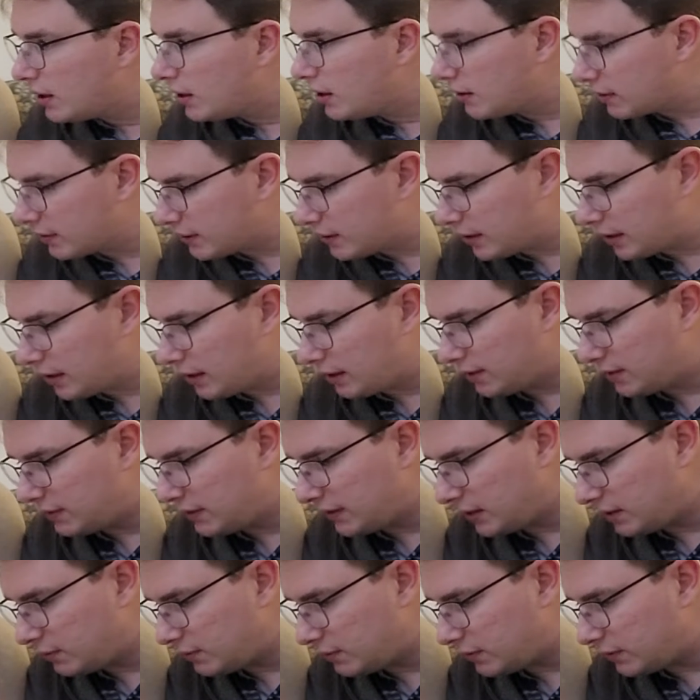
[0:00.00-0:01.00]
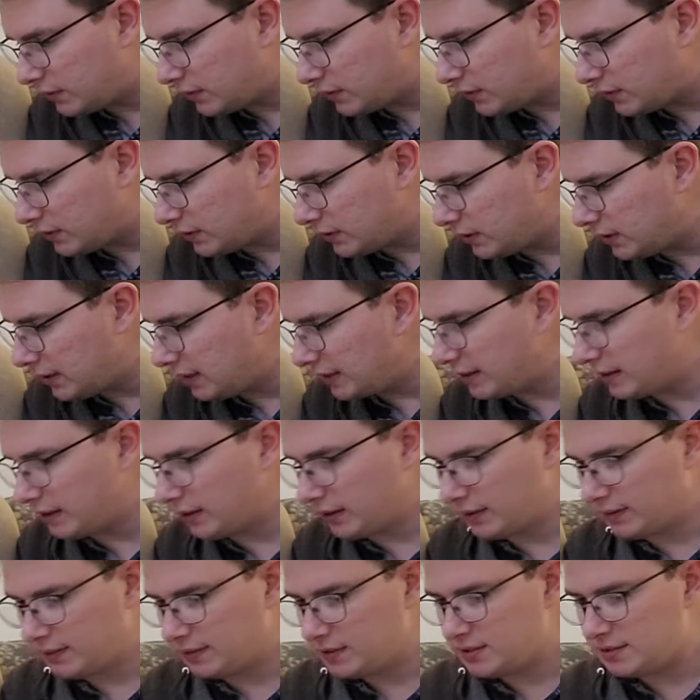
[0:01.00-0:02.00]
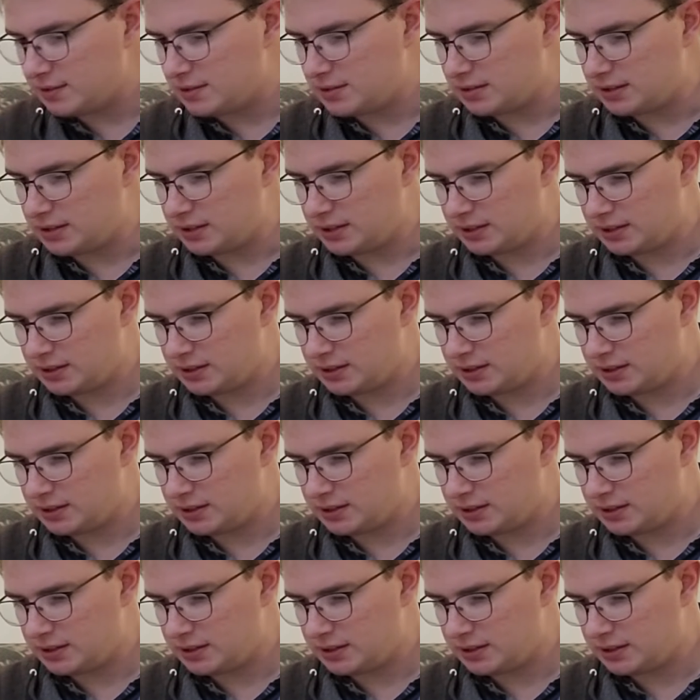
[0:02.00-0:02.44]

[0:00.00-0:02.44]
Okay, then we've got like this is